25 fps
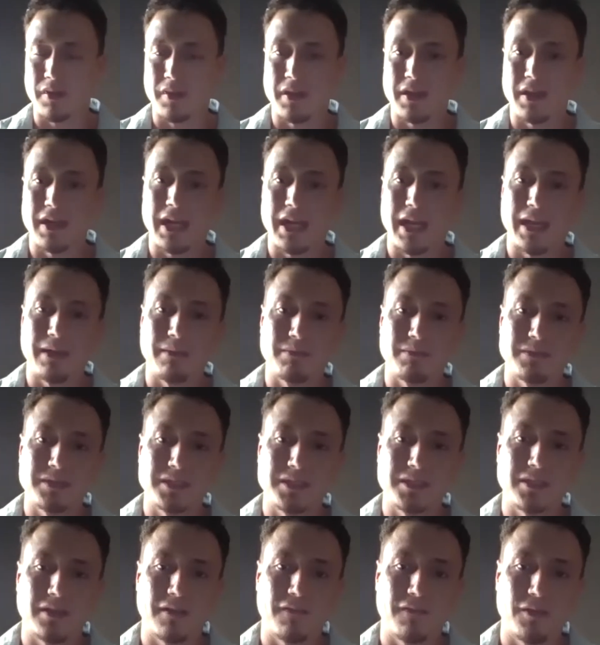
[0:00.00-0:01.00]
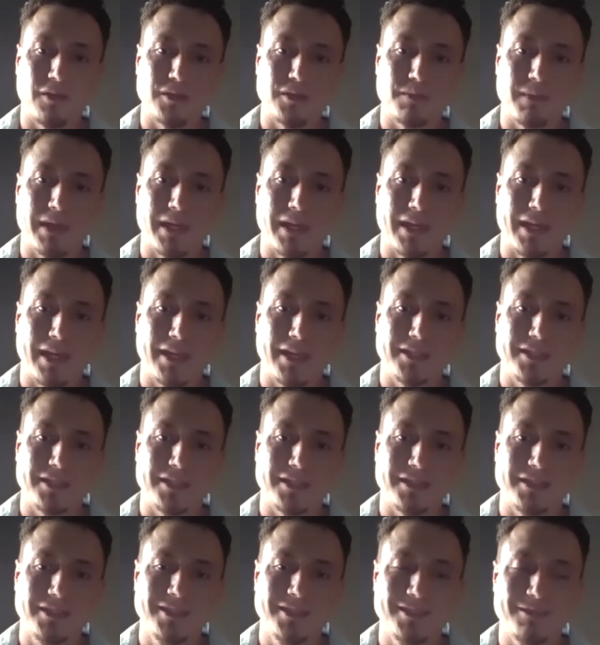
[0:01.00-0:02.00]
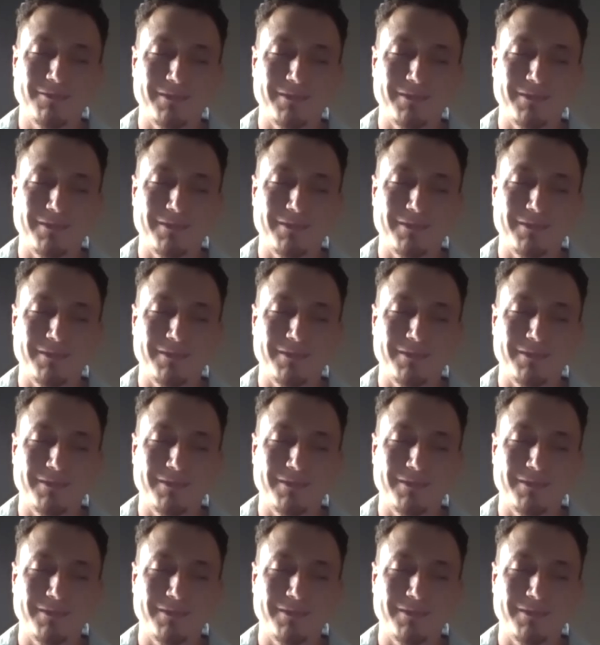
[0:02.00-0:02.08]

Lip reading: the names of those medications